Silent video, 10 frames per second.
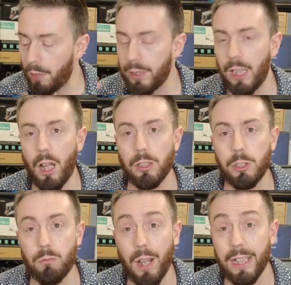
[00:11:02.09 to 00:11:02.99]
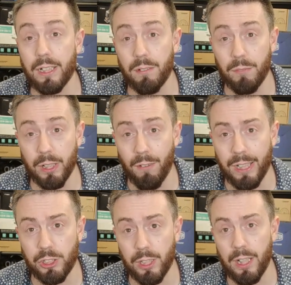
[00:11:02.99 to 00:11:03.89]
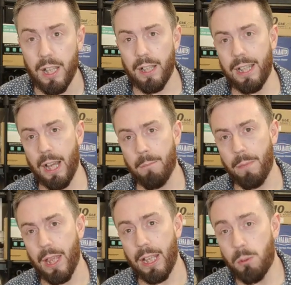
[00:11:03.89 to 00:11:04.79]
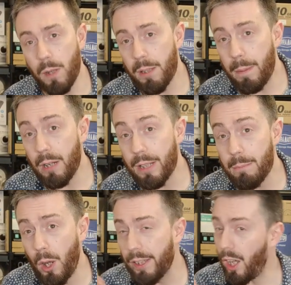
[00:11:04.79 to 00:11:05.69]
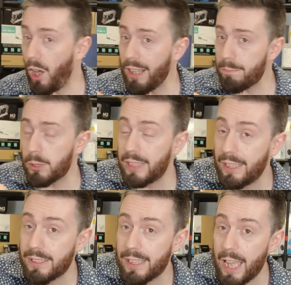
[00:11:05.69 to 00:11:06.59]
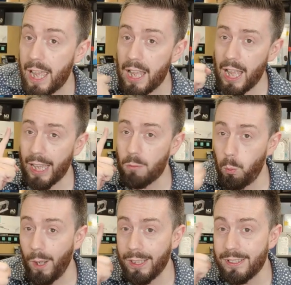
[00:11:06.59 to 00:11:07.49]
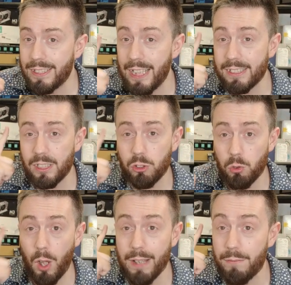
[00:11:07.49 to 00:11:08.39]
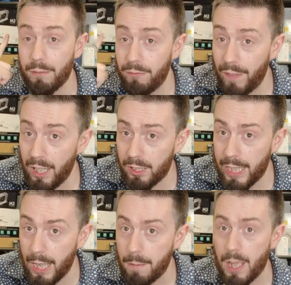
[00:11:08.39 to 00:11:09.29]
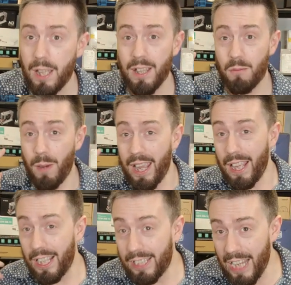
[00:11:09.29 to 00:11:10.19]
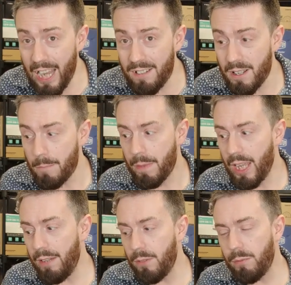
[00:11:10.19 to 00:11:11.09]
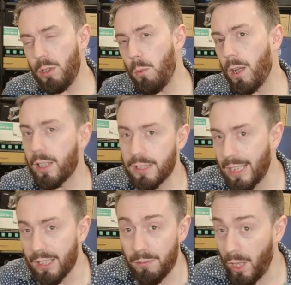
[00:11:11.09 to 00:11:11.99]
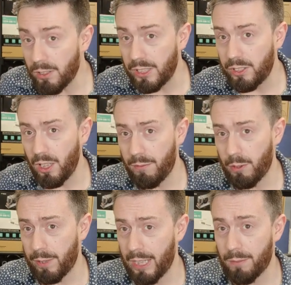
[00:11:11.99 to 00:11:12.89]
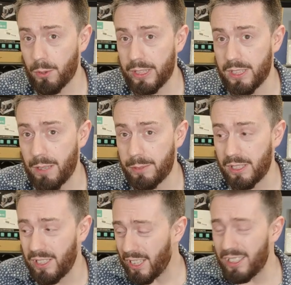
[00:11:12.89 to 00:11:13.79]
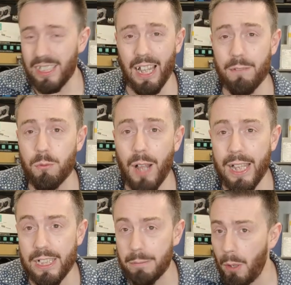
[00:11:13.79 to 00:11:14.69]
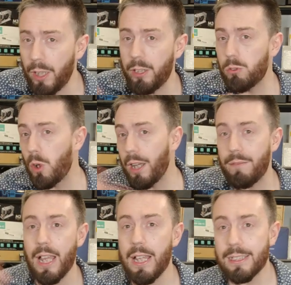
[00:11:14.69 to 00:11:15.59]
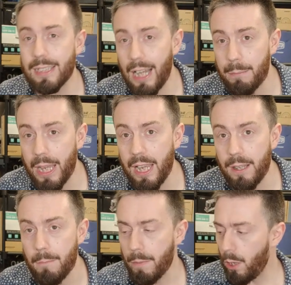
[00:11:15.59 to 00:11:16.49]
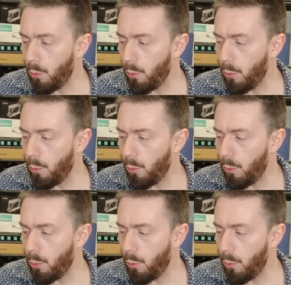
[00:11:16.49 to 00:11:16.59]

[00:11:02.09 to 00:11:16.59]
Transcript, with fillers: part of a larger RAID configuration. Now, it's worth bearing in mind I've presented there a one disk drive failure, where again, even if you weren't going to take advantage of the recovery services, you'd still have RAID, buy a new drive, slam it in.